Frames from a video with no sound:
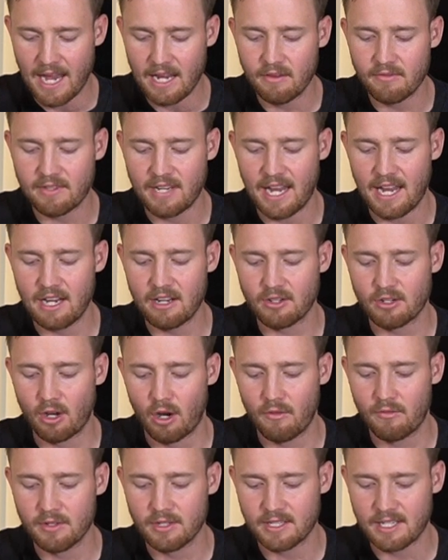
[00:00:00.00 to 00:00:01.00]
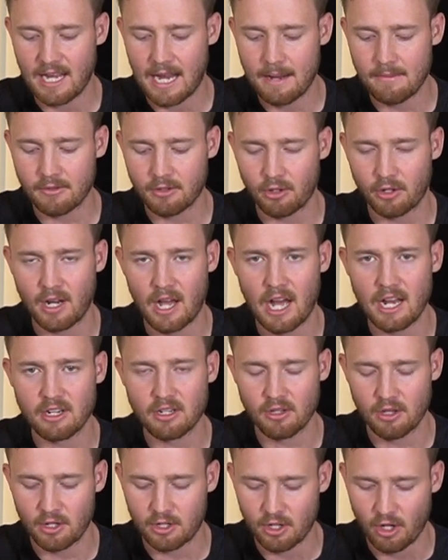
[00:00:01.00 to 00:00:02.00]
8 of 10 Dolphins games have gone
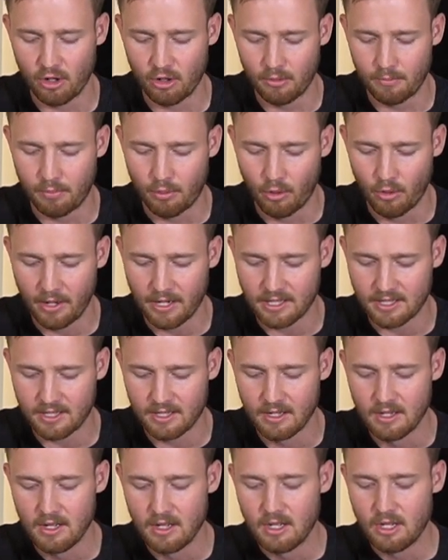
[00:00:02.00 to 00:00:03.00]
under the total points.